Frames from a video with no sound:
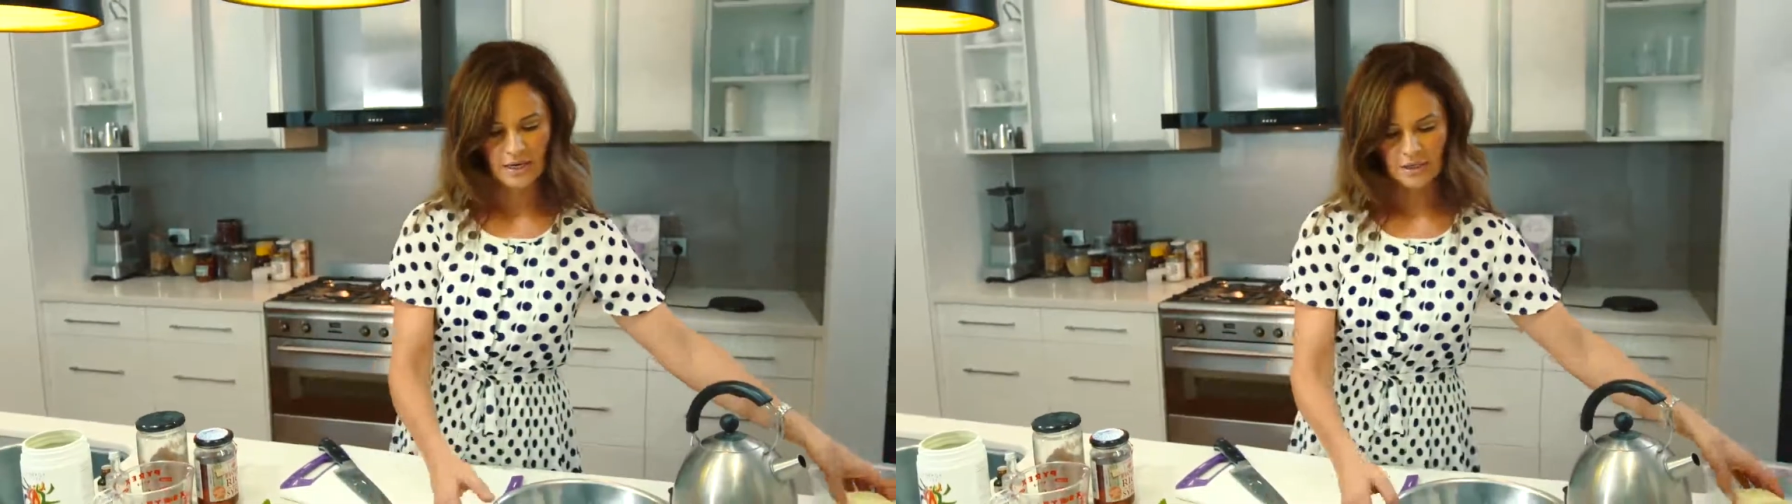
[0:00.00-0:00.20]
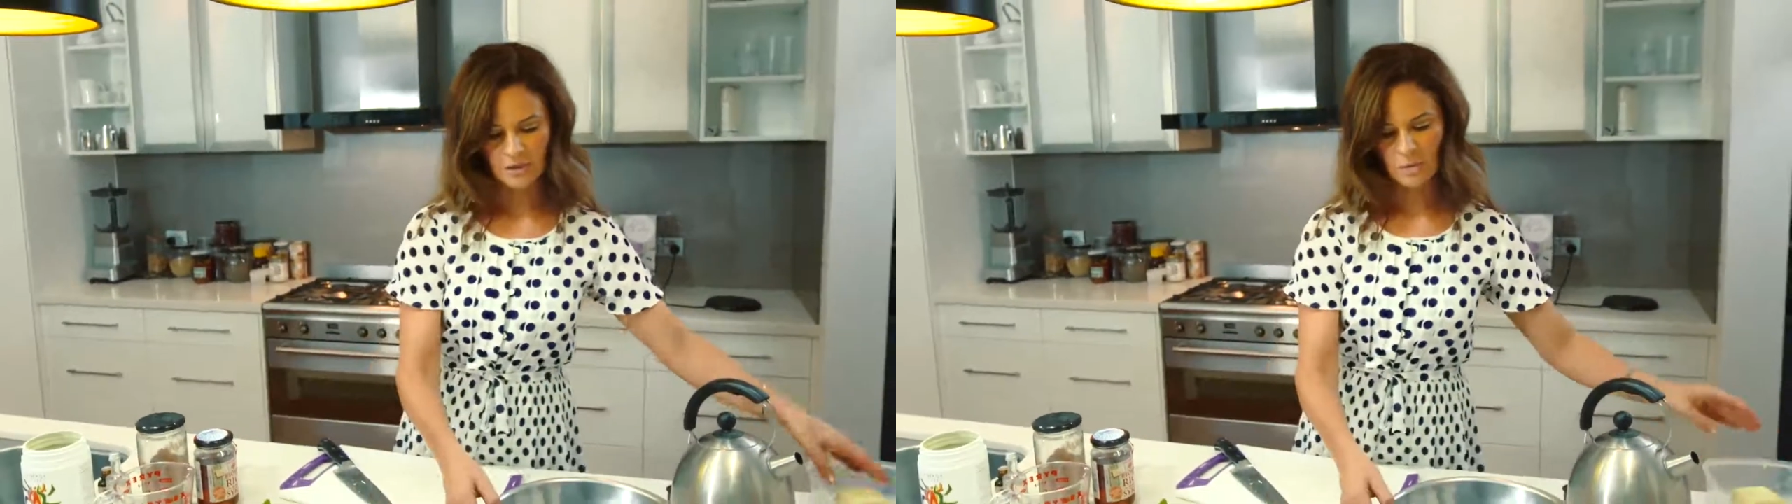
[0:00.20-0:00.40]

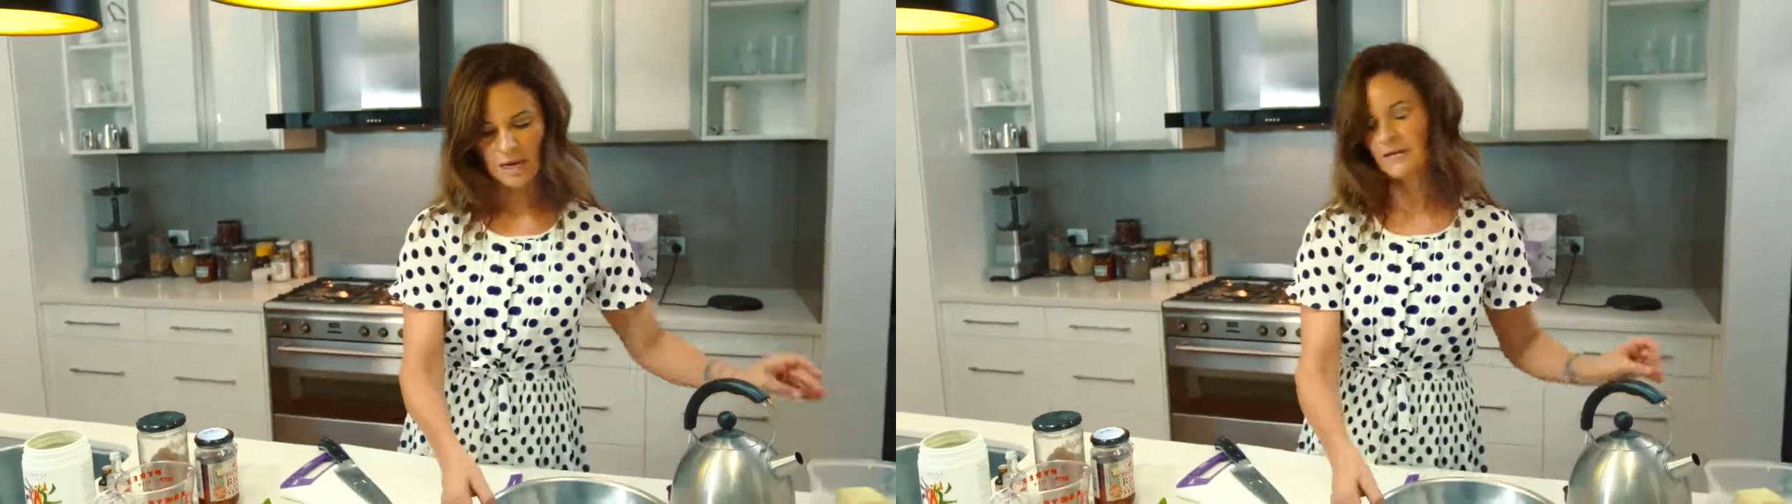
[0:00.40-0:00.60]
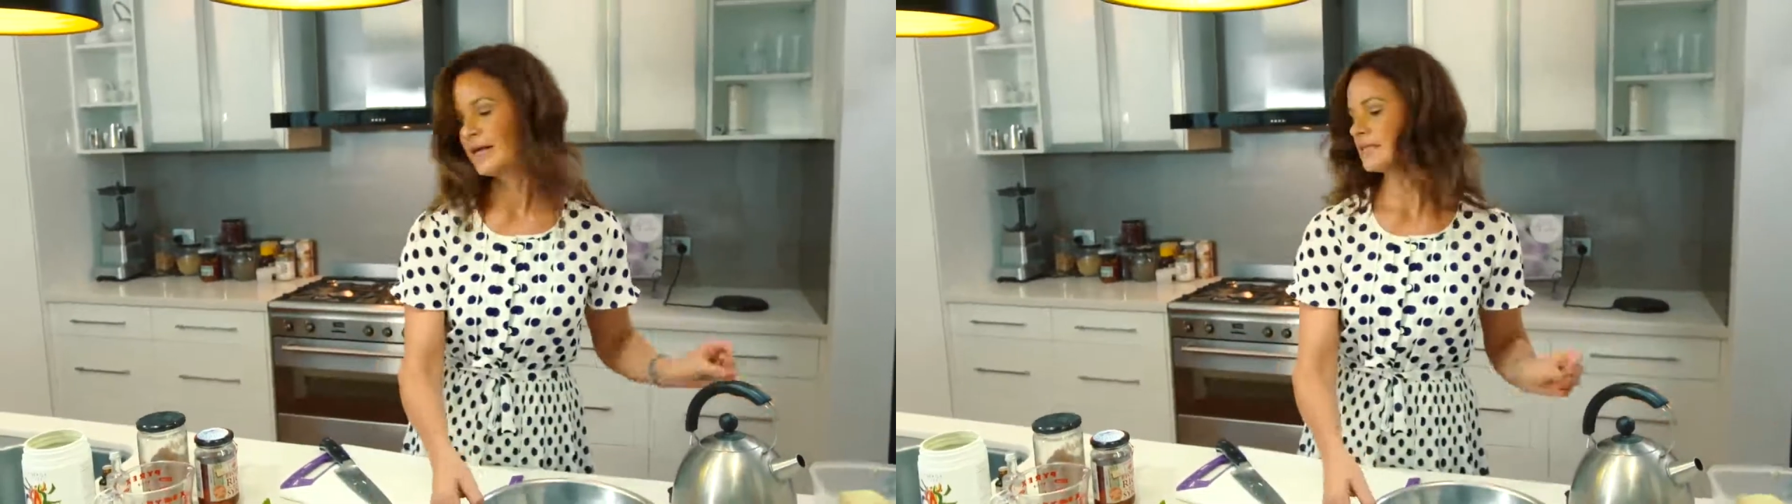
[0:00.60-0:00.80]
so
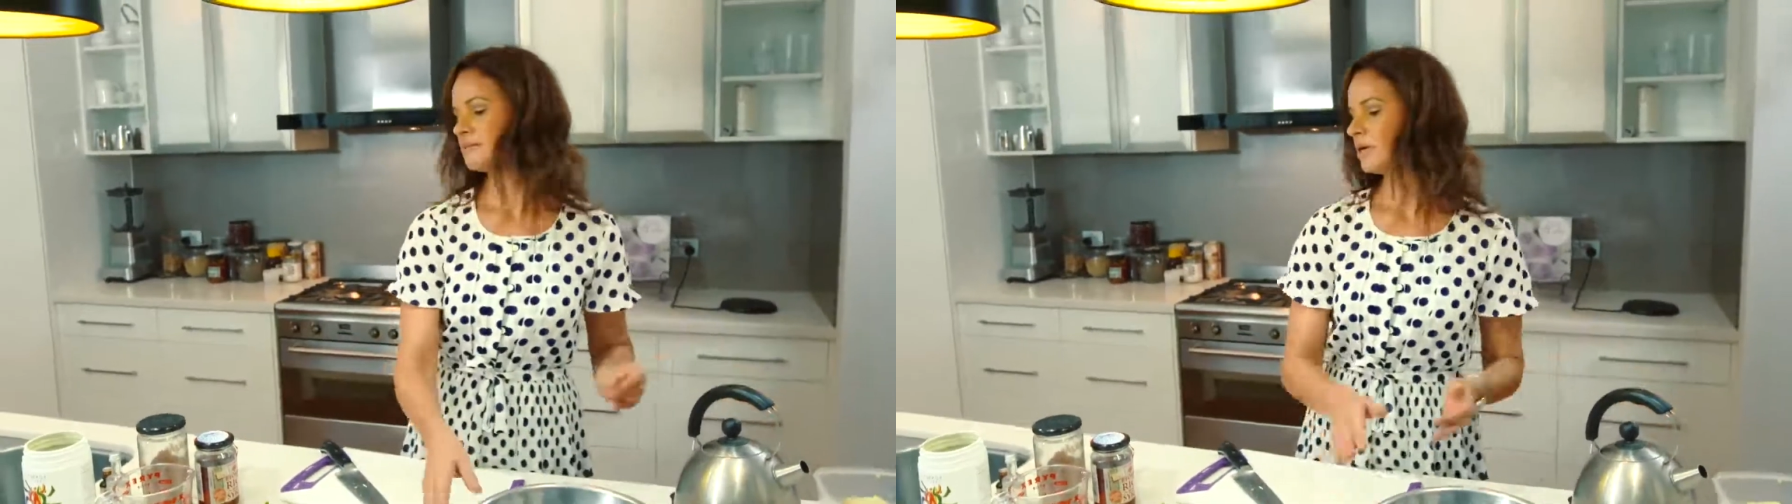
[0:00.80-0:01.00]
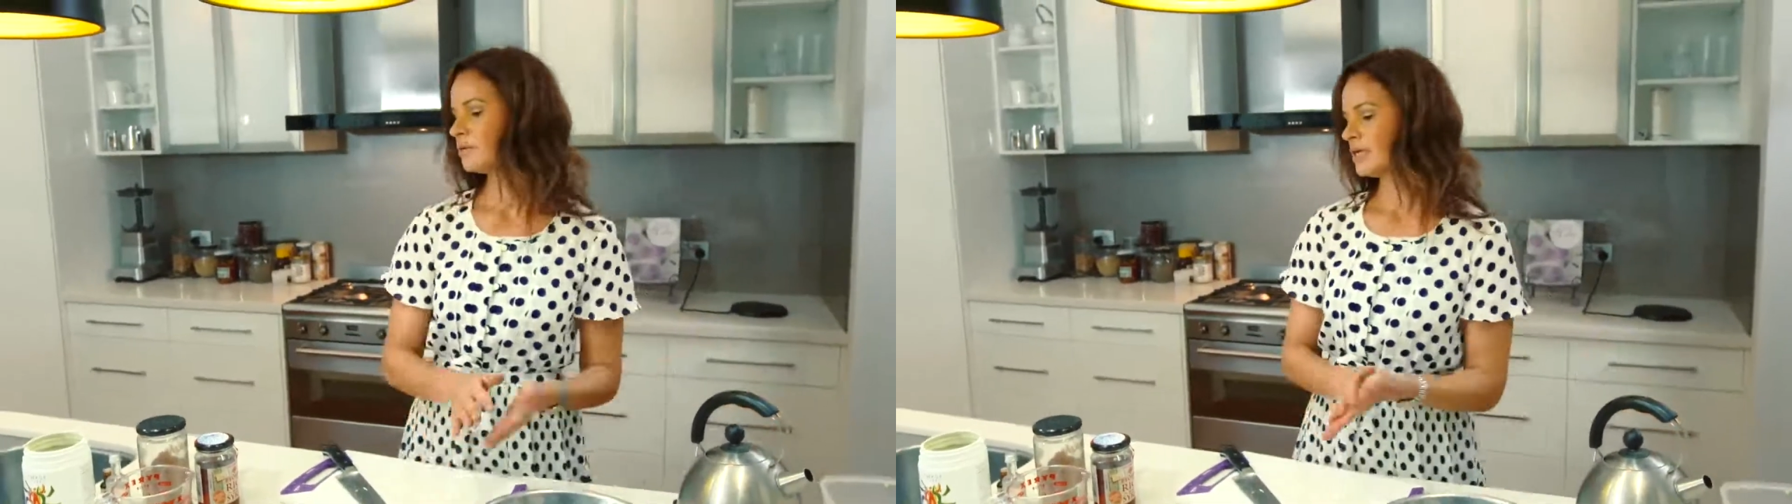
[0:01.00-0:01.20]
while that's
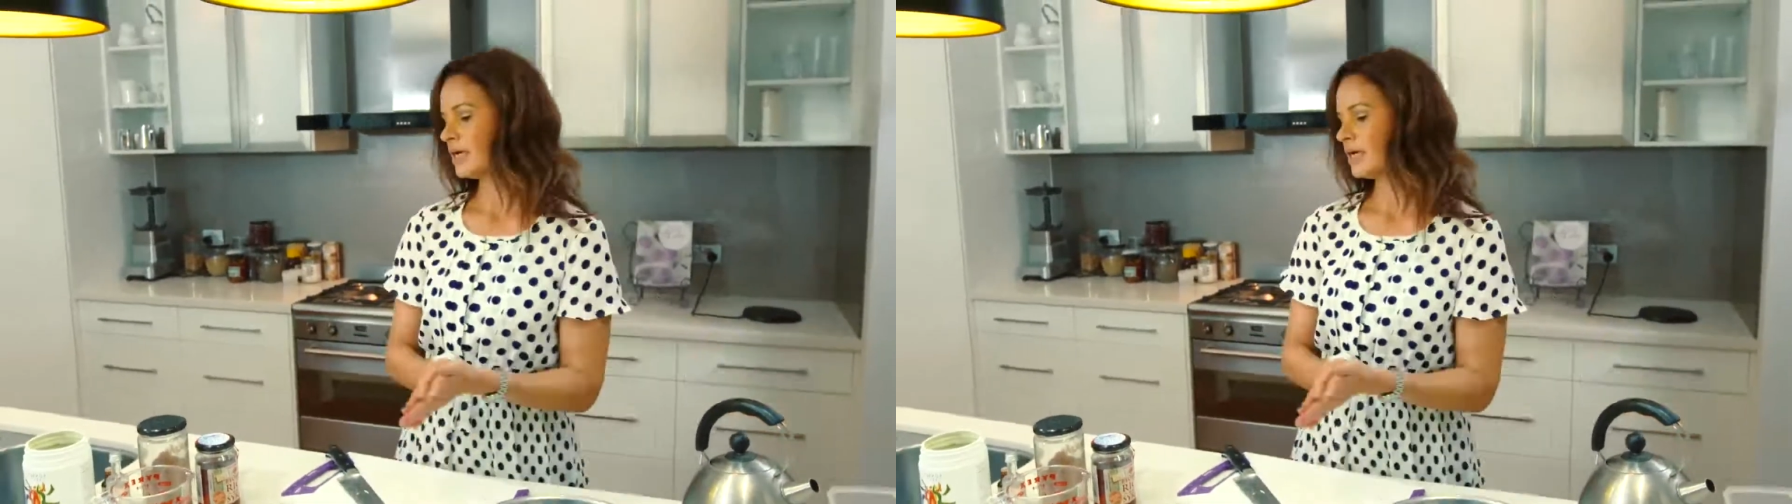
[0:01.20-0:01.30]
melting,